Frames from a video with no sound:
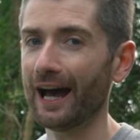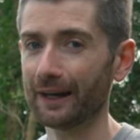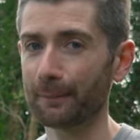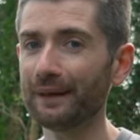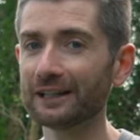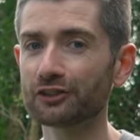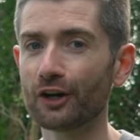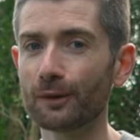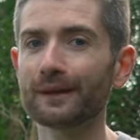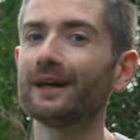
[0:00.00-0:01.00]
and a big
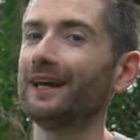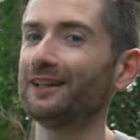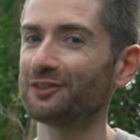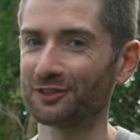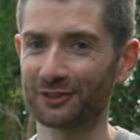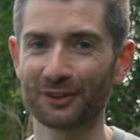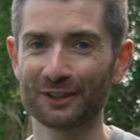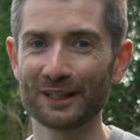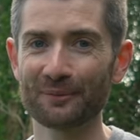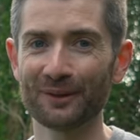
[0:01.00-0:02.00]
job it
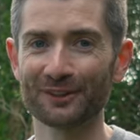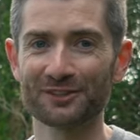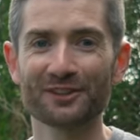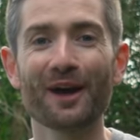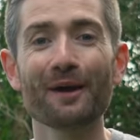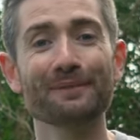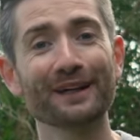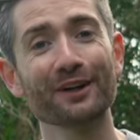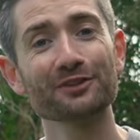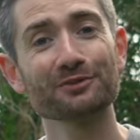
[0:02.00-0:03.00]
certainly was,
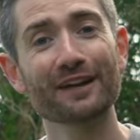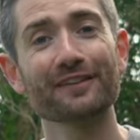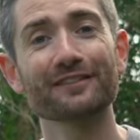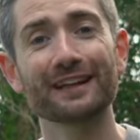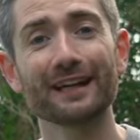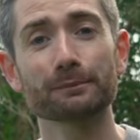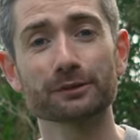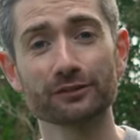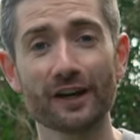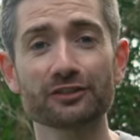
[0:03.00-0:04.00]
because rather than getting
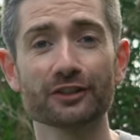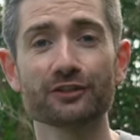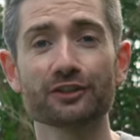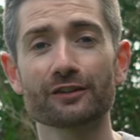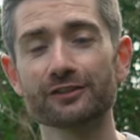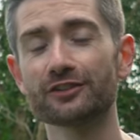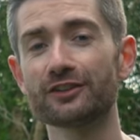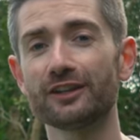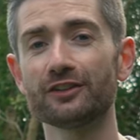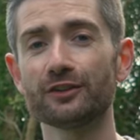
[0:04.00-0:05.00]
professional
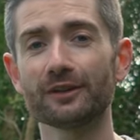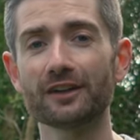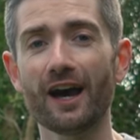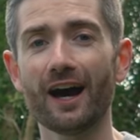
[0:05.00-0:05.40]
services in to do it,